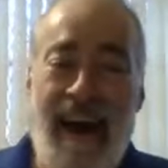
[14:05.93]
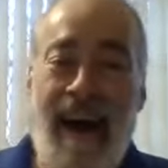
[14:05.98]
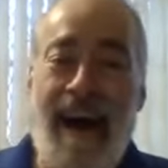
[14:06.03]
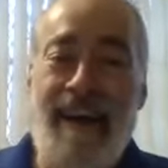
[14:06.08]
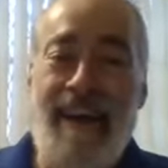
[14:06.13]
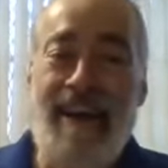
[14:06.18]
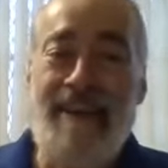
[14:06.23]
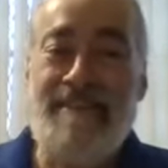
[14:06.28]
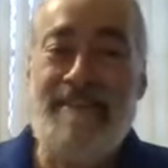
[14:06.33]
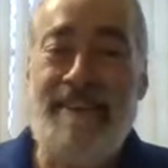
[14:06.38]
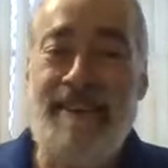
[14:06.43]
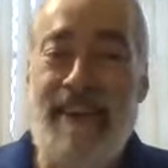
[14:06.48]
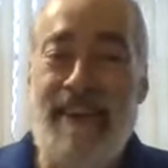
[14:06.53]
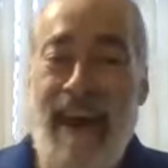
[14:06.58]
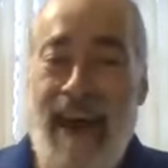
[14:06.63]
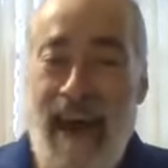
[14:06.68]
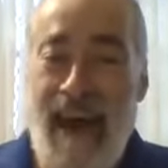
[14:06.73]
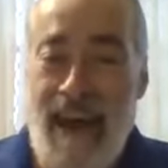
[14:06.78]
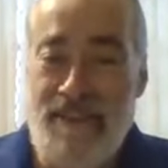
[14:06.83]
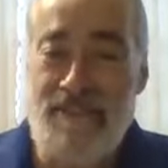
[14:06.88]
and I said,
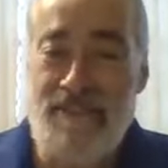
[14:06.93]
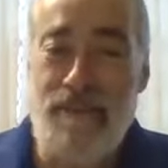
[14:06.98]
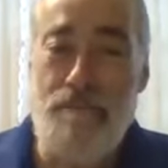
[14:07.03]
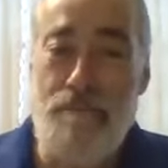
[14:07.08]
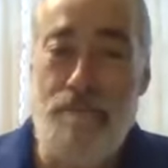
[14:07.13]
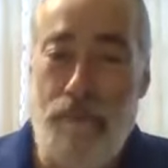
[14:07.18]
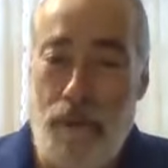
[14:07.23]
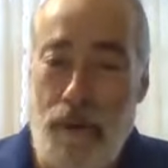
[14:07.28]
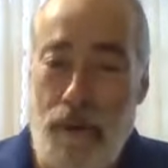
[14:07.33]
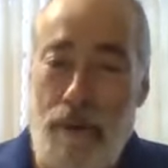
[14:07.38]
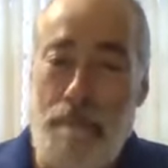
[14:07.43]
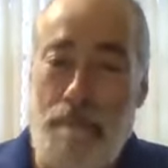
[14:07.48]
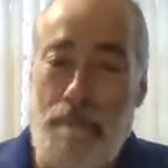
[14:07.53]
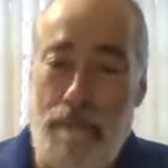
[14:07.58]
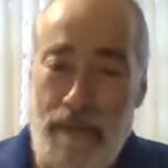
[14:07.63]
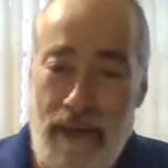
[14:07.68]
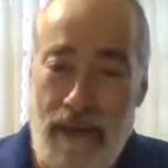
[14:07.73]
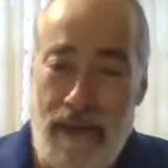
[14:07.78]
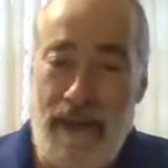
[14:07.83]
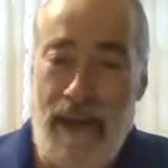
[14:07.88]
Ask him point
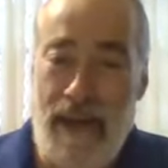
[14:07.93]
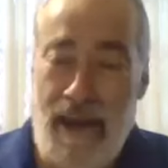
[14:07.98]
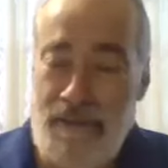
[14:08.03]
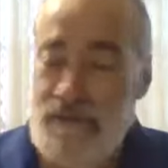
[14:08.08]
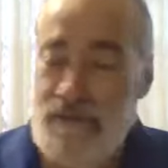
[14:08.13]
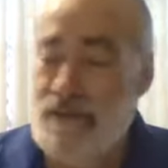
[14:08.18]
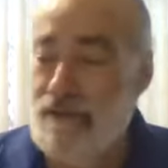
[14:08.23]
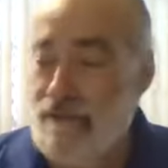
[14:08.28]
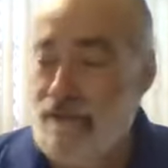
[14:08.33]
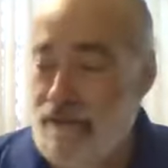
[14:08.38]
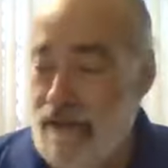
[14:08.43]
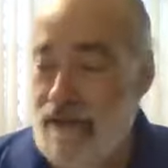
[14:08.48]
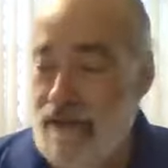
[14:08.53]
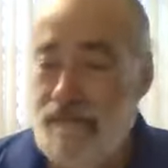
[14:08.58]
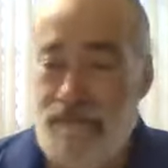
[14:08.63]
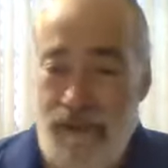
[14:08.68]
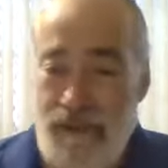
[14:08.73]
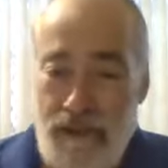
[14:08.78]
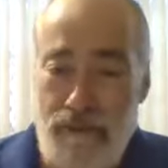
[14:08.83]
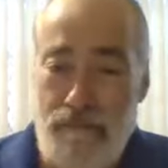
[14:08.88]
blank, ask your
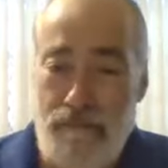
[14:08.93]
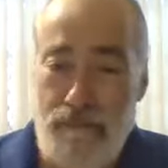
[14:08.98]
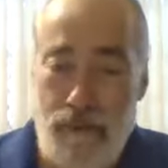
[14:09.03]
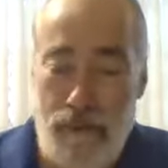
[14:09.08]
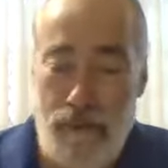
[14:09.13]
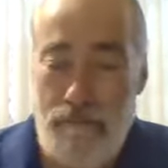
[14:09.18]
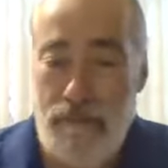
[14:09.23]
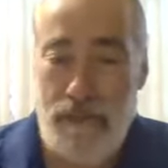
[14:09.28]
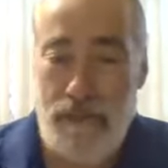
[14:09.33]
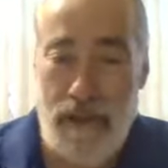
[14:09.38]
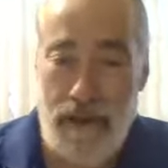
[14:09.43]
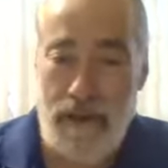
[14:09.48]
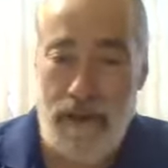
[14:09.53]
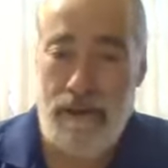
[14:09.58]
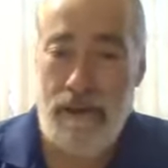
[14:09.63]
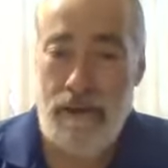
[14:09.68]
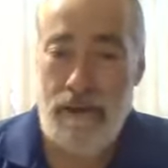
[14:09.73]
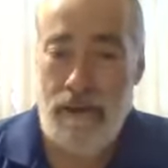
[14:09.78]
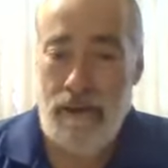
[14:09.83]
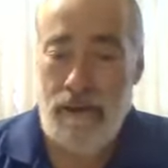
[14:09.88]
grandfather point blank
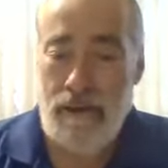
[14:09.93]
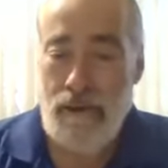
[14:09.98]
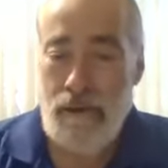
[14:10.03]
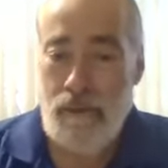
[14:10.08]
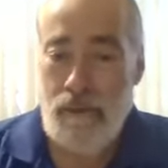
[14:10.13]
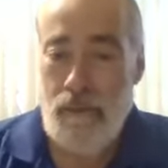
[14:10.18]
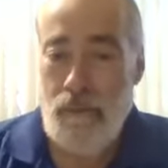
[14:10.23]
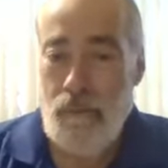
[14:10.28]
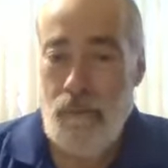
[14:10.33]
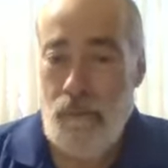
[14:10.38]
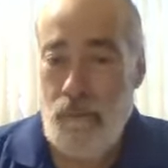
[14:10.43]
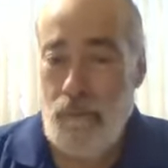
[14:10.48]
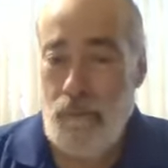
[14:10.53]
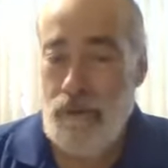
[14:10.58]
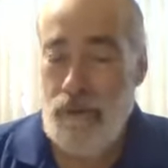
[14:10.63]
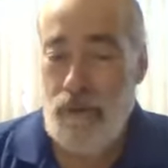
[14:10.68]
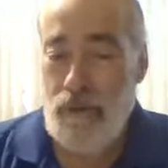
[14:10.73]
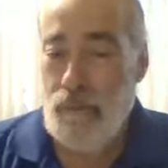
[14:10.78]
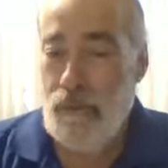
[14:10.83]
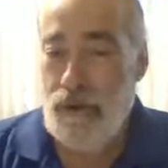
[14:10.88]

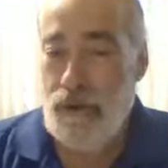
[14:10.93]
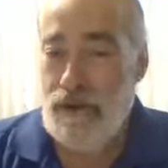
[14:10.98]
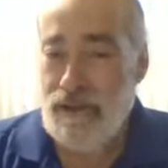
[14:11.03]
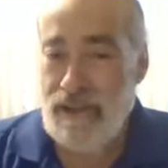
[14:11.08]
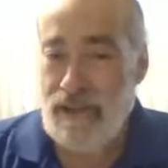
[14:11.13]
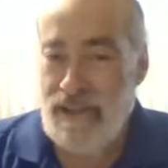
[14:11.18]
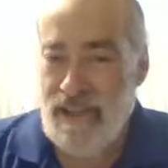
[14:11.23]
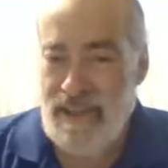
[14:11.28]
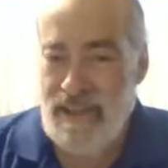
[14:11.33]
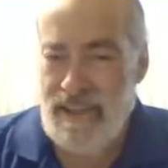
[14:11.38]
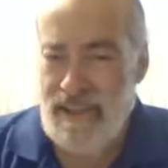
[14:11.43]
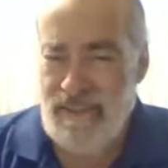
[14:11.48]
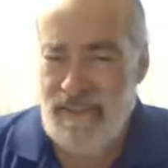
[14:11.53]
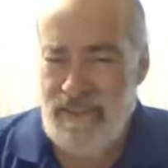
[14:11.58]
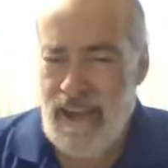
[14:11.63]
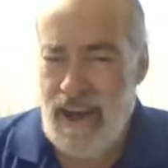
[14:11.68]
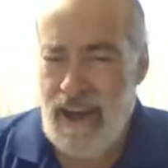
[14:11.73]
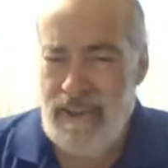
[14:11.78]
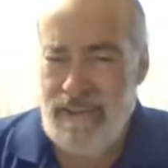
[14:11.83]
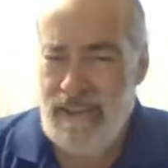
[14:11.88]
you know, where did he get this
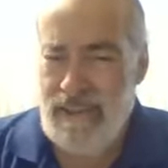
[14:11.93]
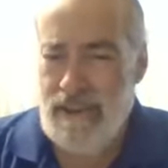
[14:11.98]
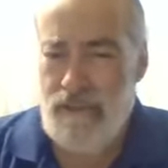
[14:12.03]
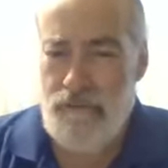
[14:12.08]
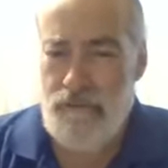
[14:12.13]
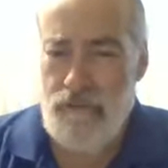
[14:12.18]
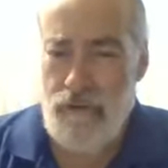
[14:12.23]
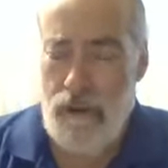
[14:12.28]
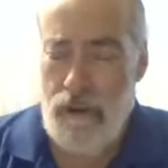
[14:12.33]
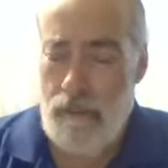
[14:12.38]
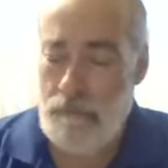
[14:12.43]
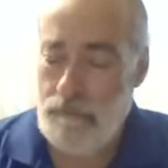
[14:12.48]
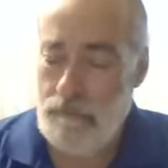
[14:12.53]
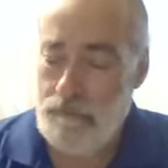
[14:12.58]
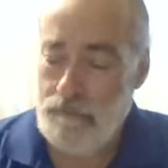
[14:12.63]
idea from?